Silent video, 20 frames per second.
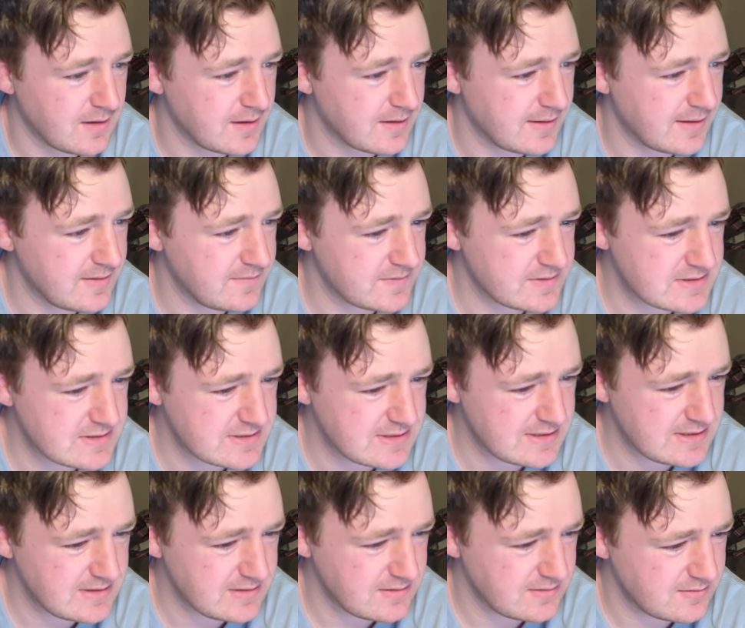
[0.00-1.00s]
I even
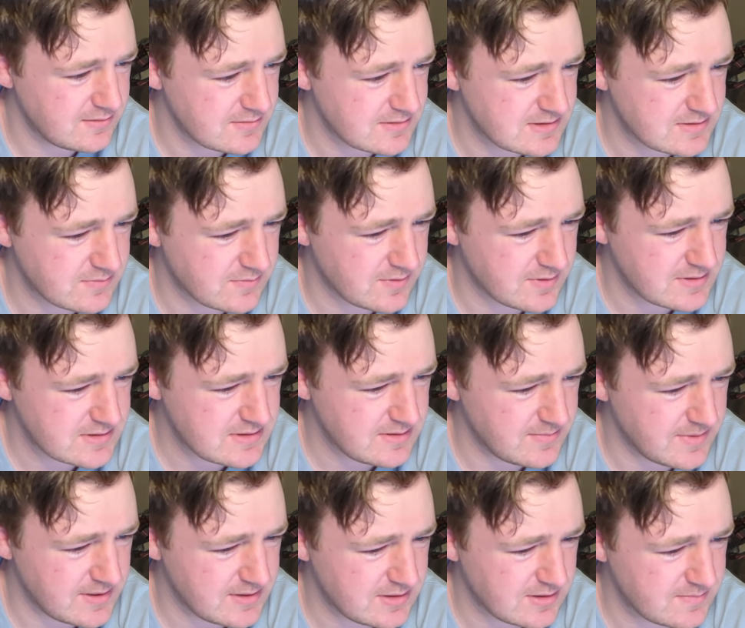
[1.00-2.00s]
see? Is this where I see
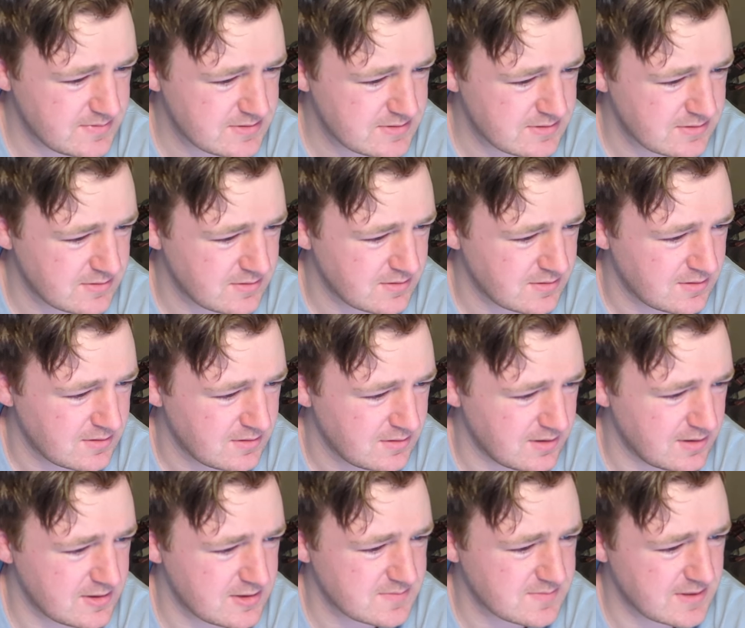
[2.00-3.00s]
my tips?
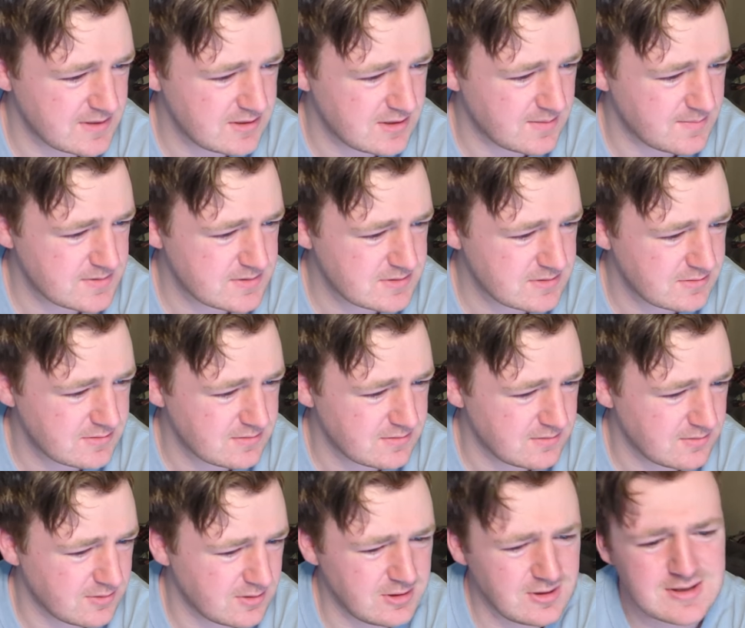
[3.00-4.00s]
Yeah, here's my tips.
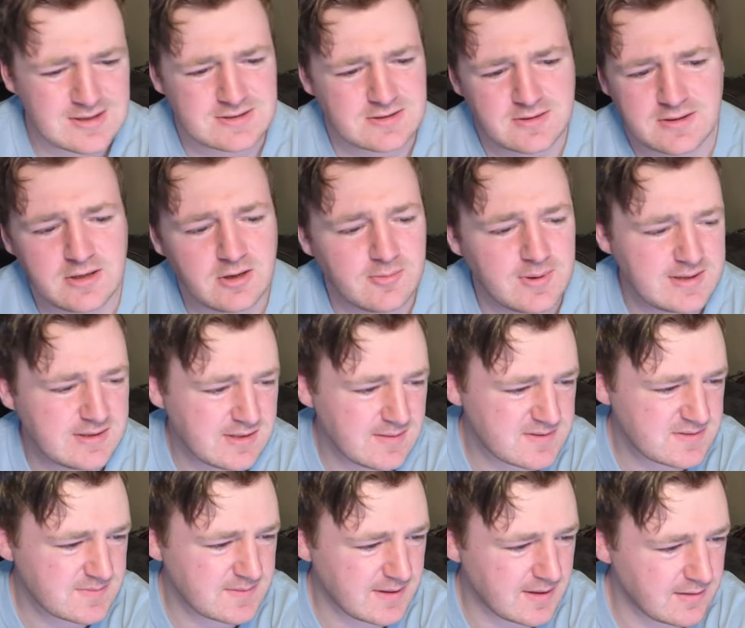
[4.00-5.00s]
You guys already know my
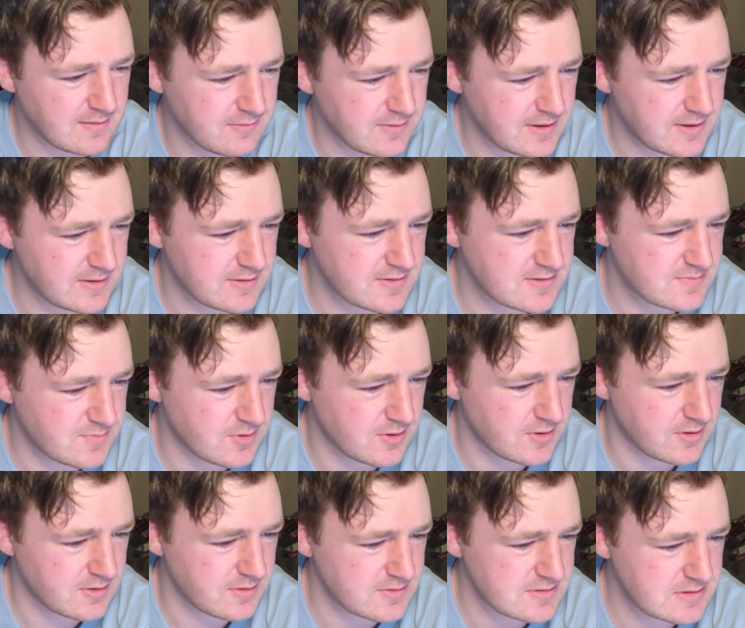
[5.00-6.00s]
tips, but yeah, Raiders,
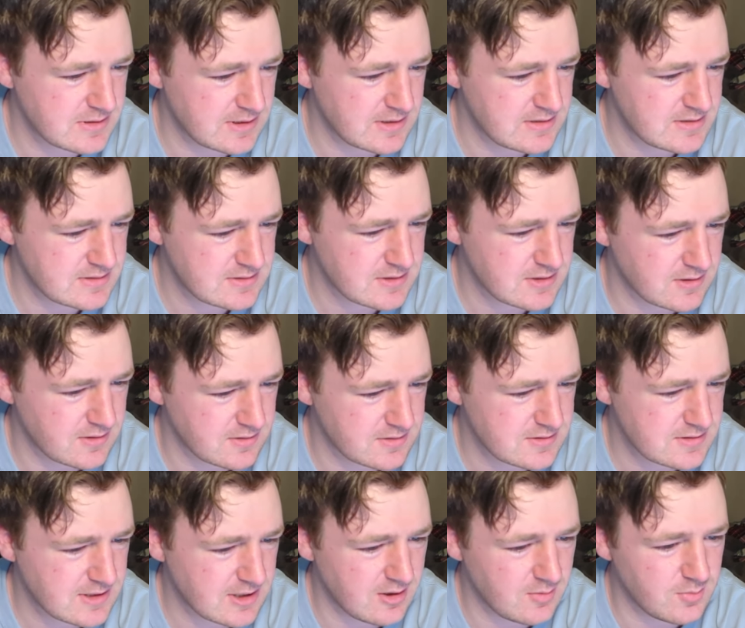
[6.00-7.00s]
Broncos, Knights,
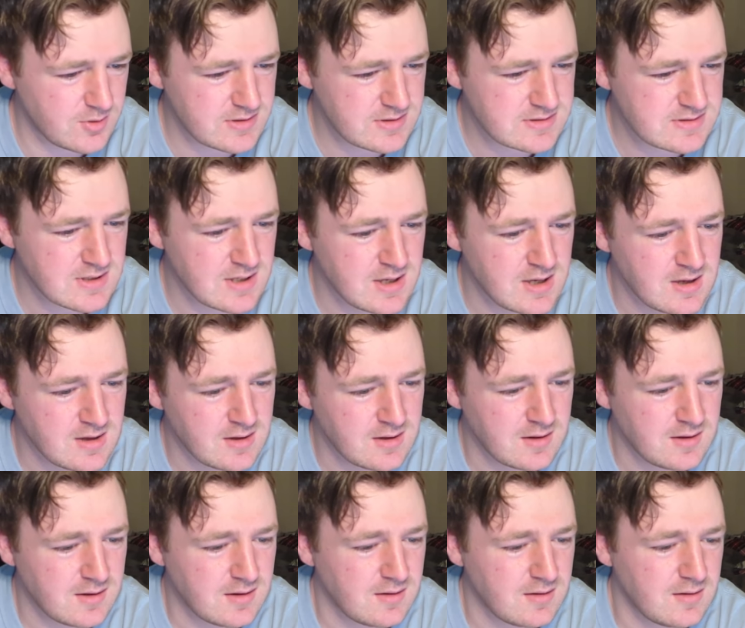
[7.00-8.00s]
Sharks, Cowboys,
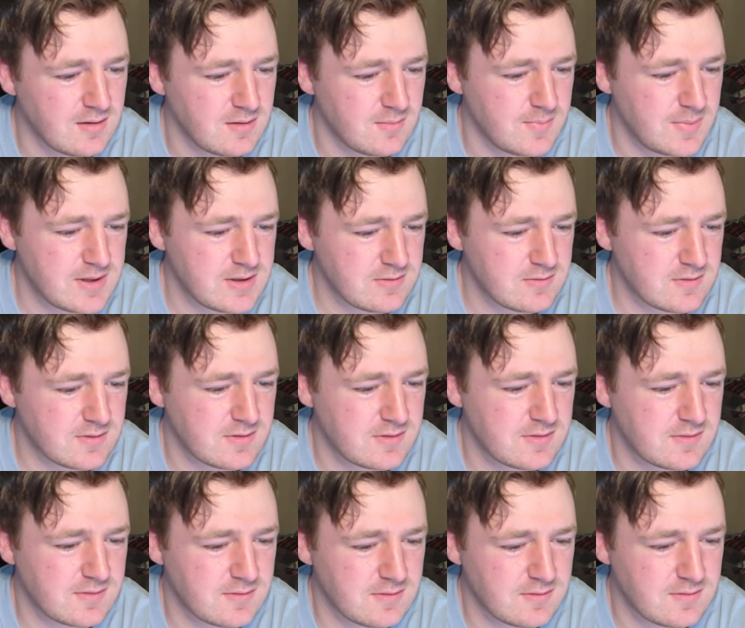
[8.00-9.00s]

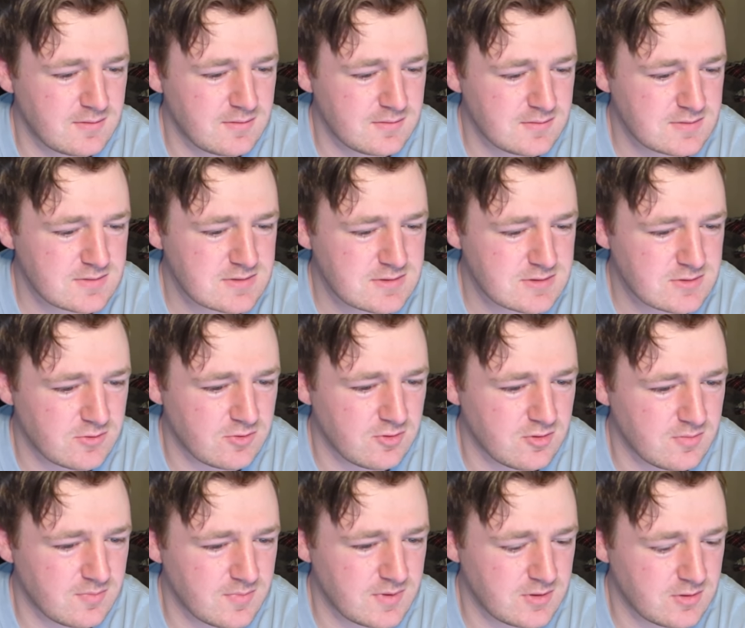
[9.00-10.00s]
Penrith,
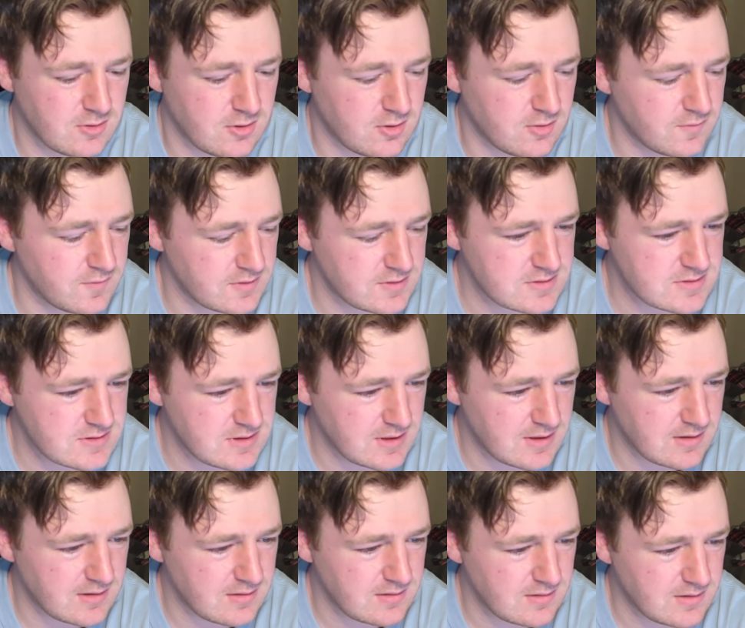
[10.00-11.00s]
Storm, Dolphins.
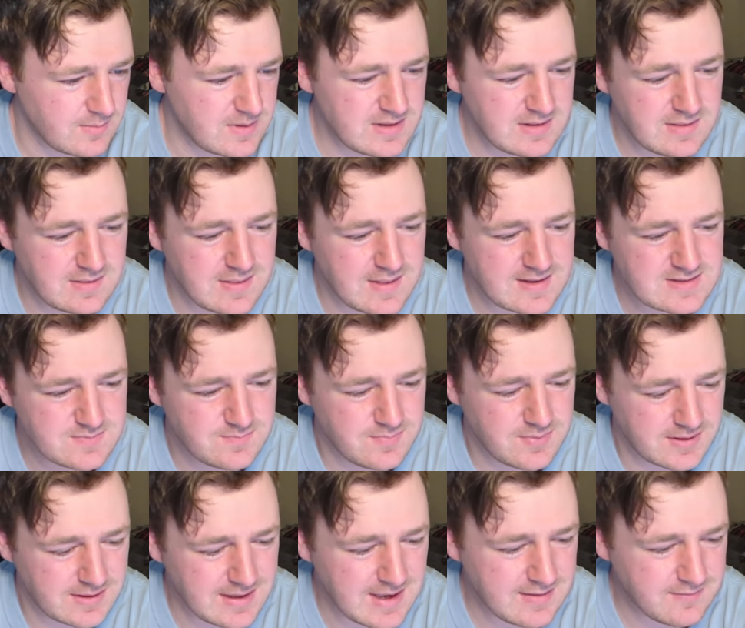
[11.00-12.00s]
Yeah, I mean, that's
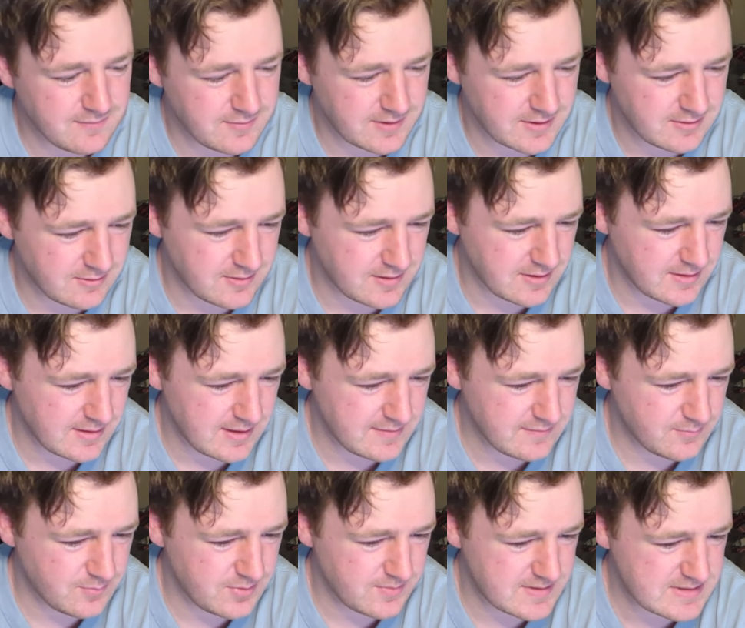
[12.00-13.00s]
like, pretty
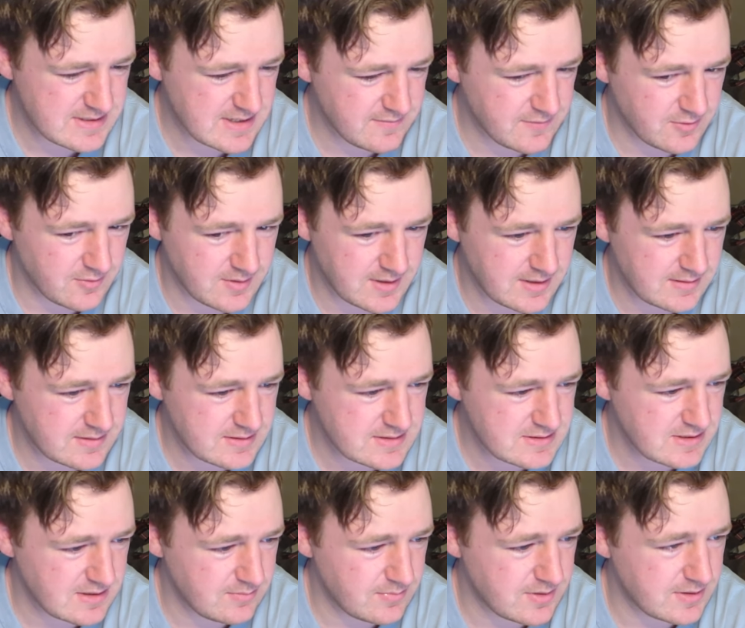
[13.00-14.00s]
much everyone had the
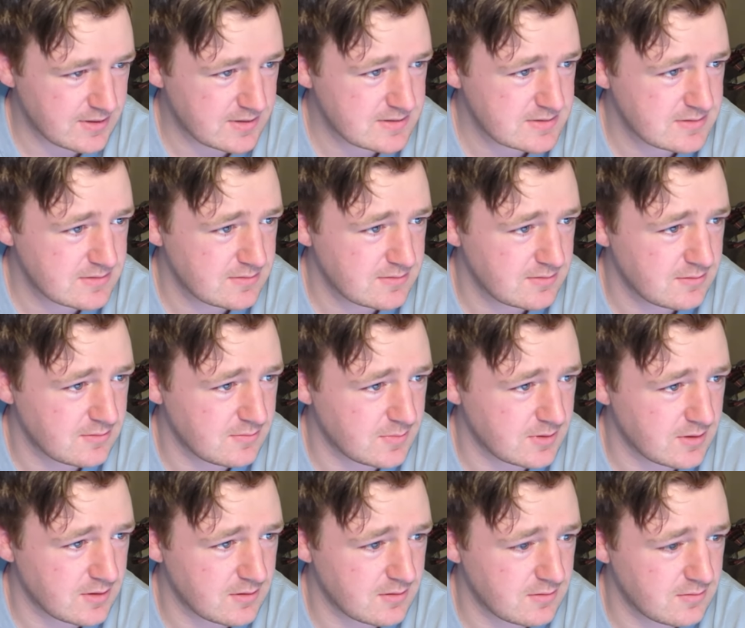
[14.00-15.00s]
same picks. Oh my
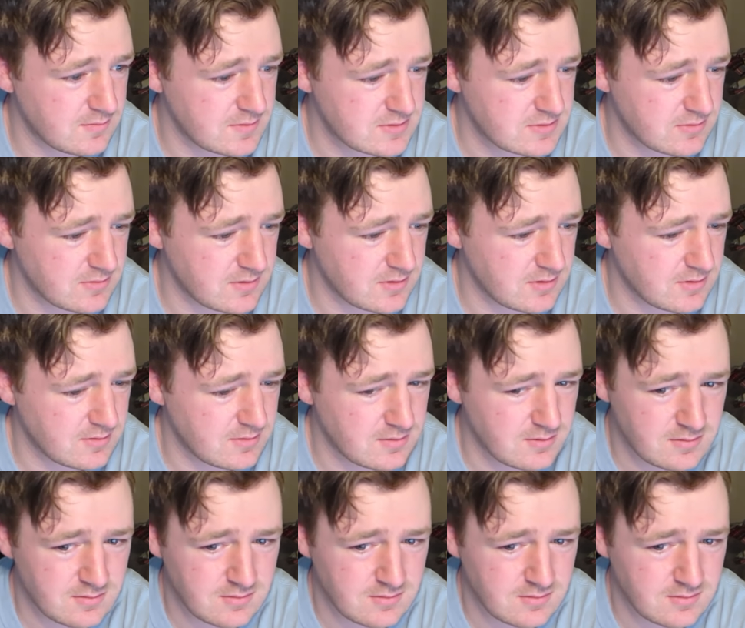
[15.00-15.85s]
god, what's going on here?